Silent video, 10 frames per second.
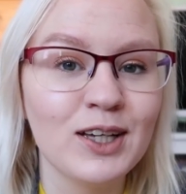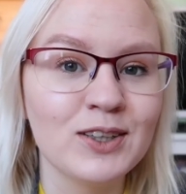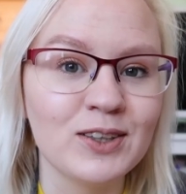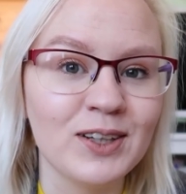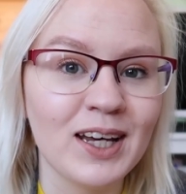
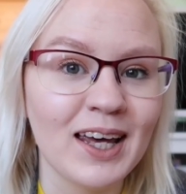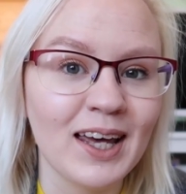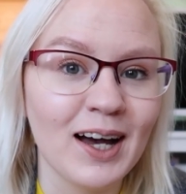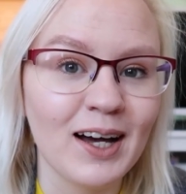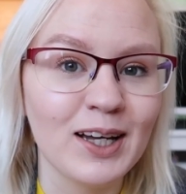
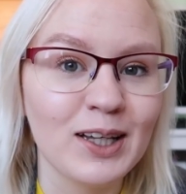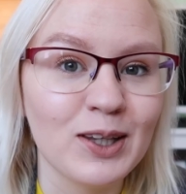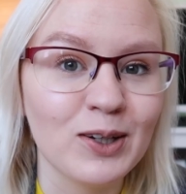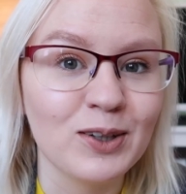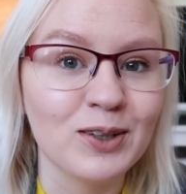Today I
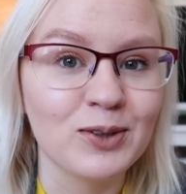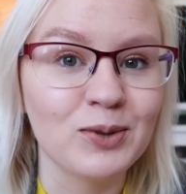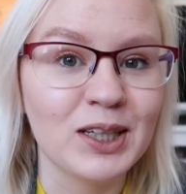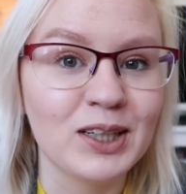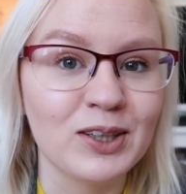thought we